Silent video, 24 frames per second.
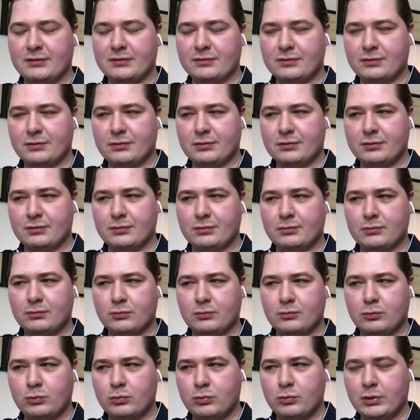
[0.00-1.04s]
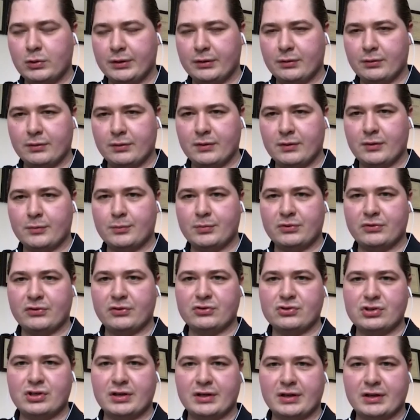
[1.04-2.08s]
for where the
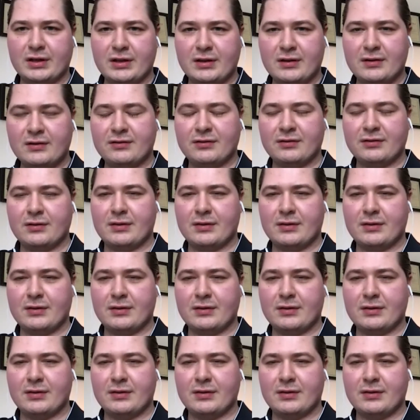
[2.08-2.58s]
positioning is.